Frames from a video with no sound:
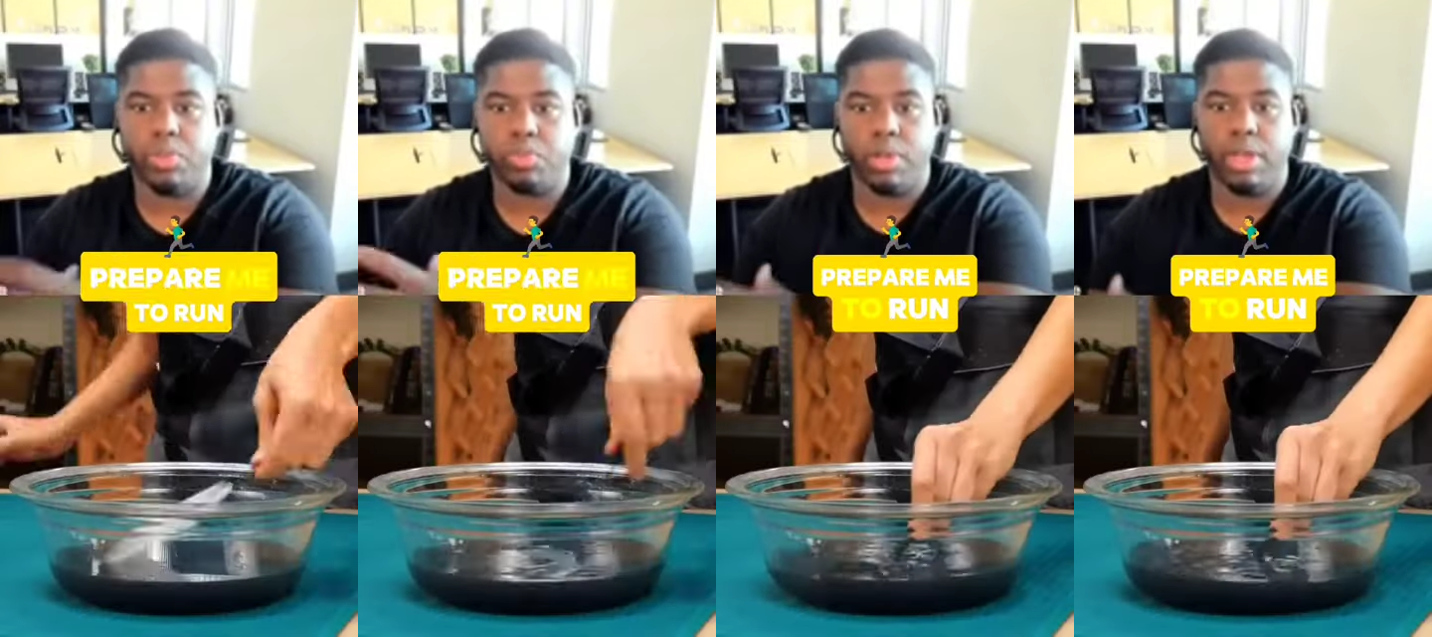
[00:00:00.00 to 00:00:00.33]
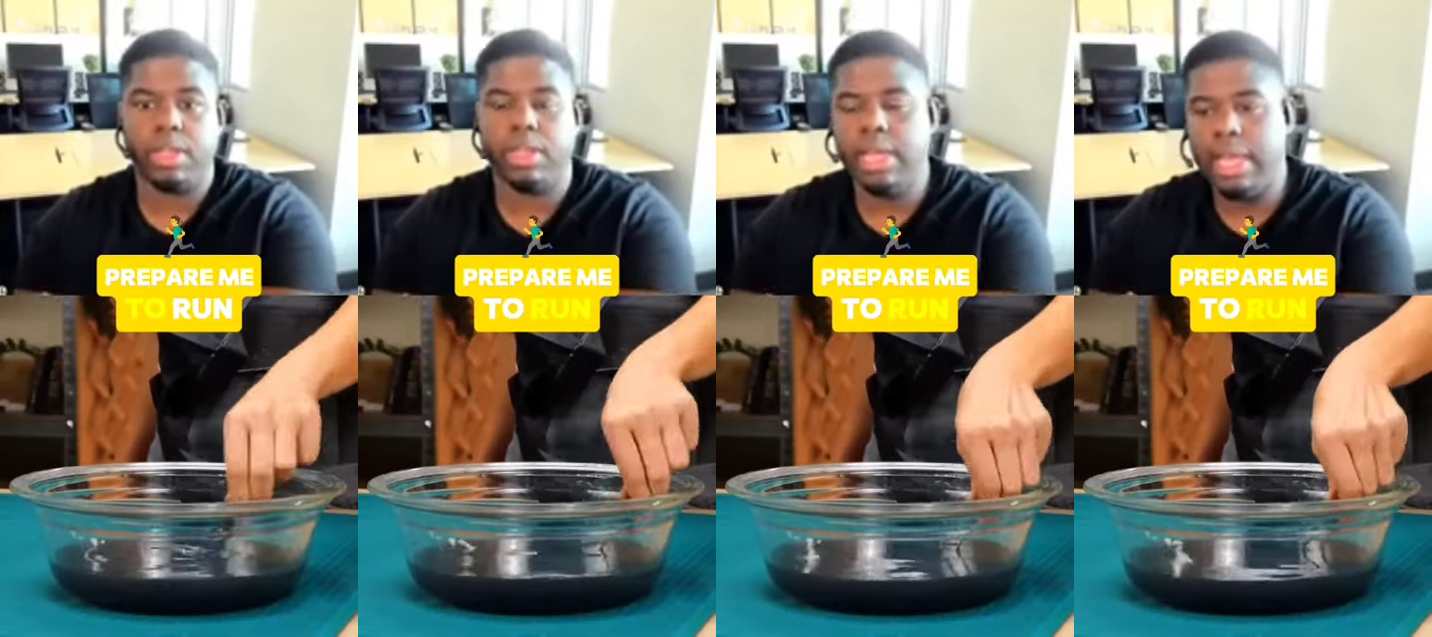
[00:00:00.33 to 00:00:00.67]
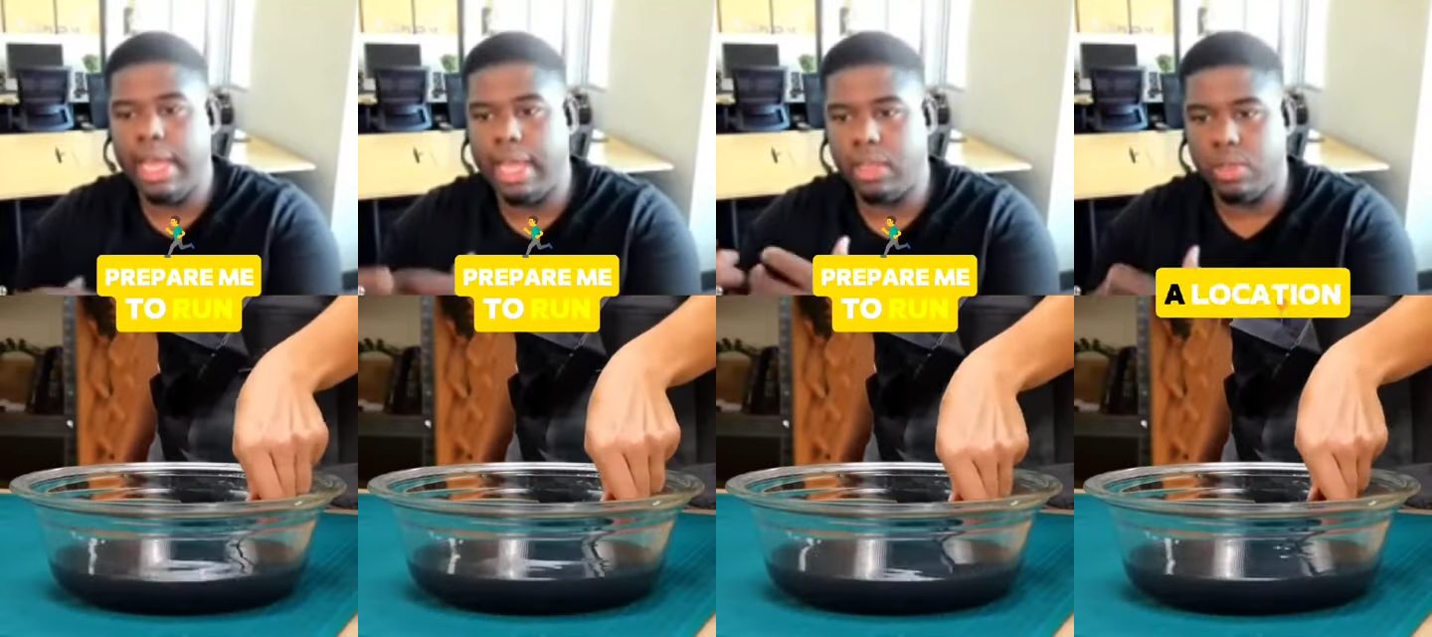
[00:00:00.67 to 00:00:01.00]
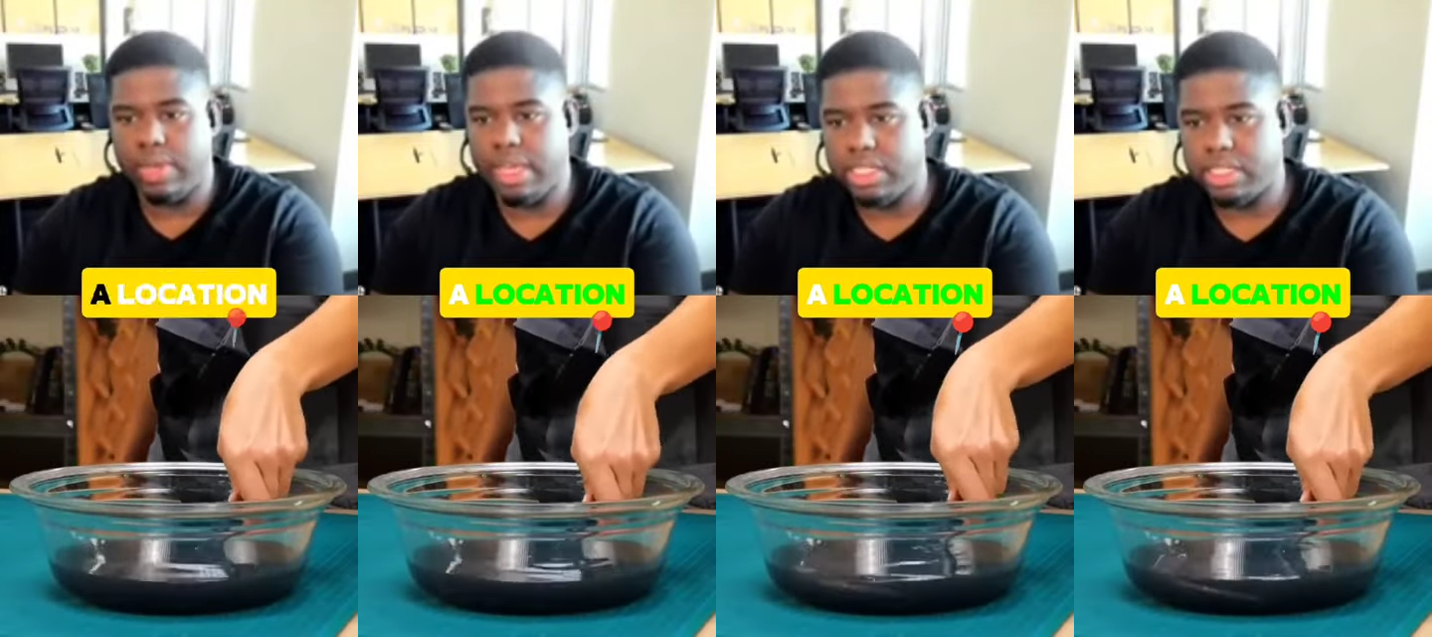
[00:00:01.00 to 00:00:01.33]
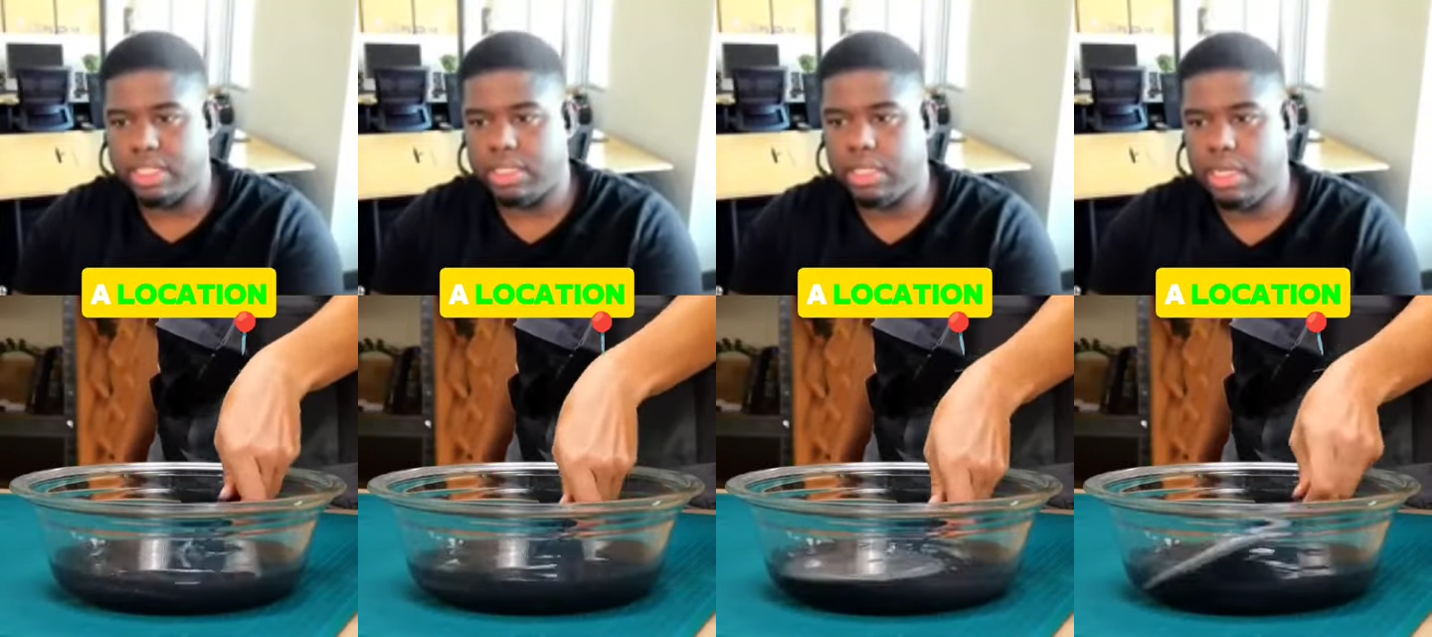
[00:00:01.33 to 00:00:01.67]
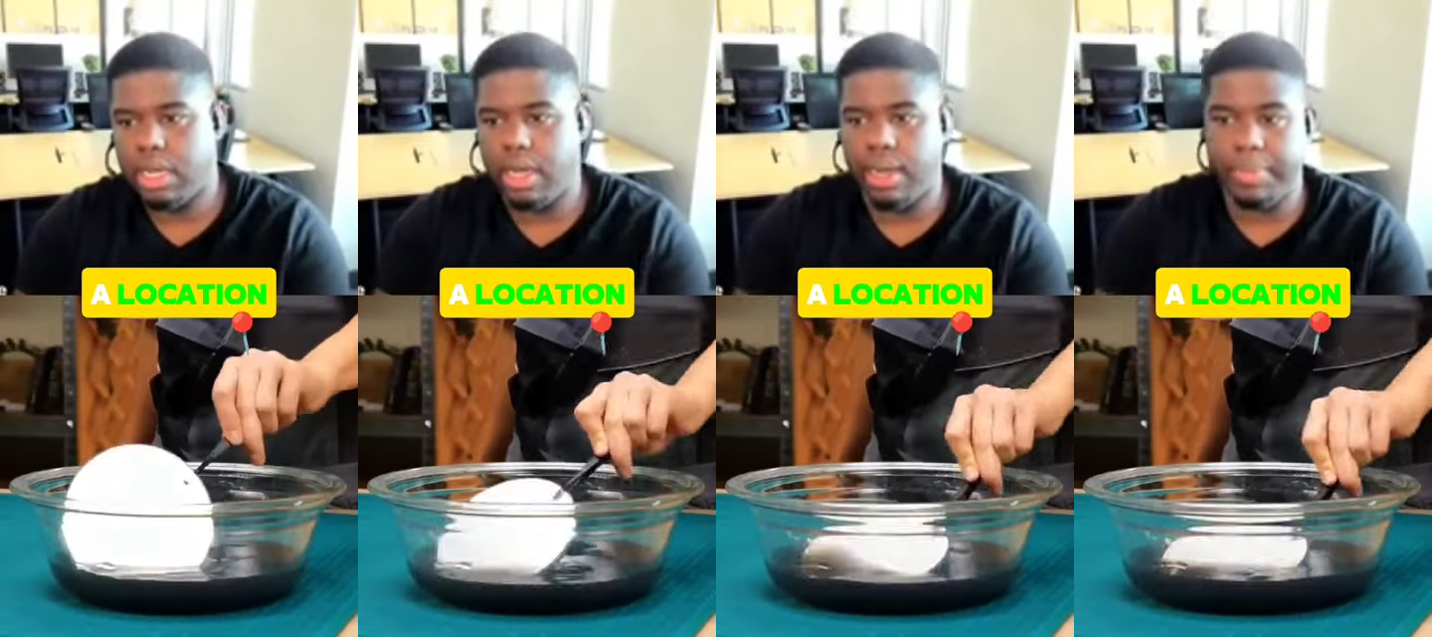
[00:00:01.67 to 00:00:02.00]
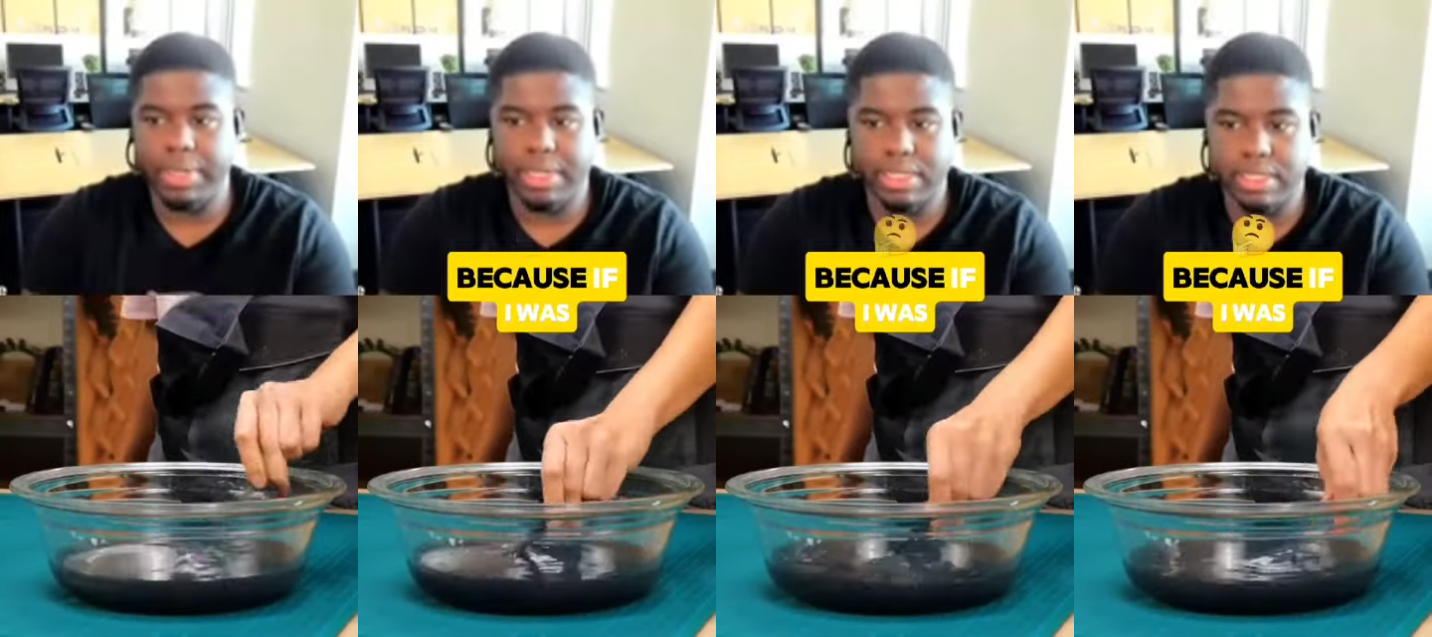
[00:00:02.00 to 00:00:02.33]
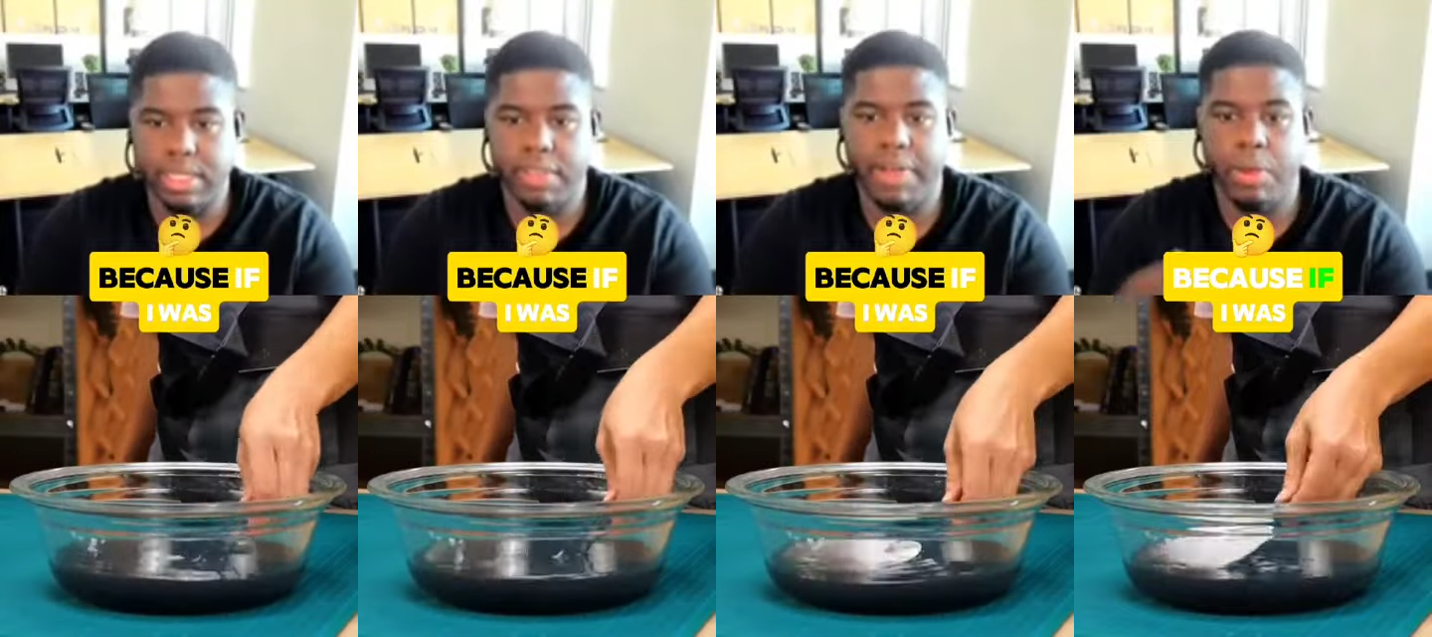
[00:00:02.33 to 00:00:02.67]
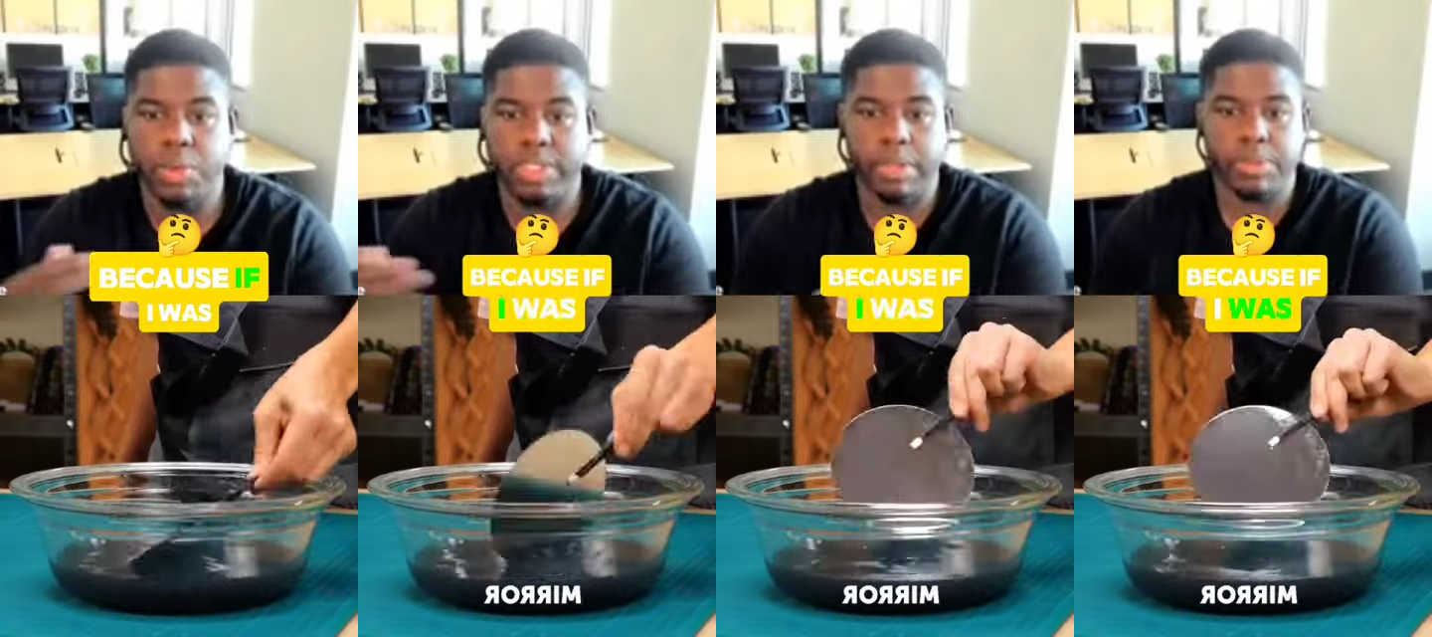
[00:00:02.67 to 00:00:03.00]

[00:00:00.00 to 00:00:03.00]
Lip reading: to run a location, because if I was